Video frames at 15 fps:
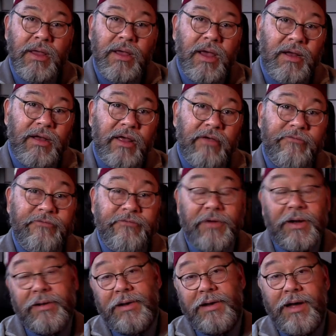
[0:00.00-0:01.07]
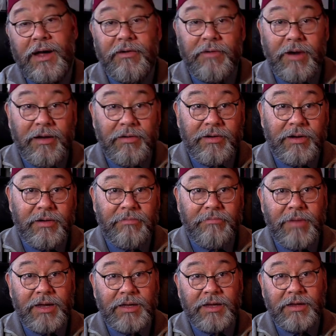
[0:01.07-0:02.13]
and I've finally got around to
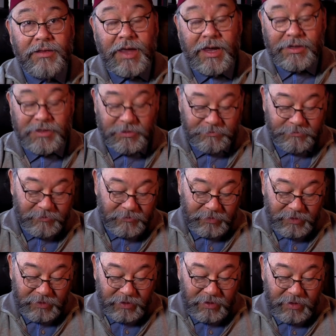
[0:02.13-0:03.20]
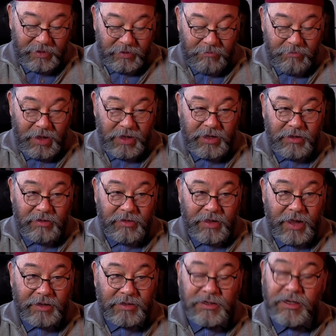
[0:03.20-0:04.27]
making that making
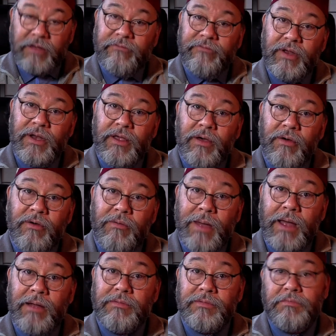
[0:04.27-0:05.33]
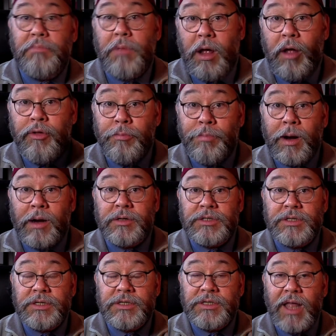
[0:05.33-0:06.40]
that uh, video about other parts
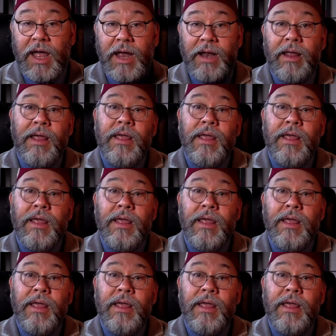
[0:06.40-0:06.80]
of the slide.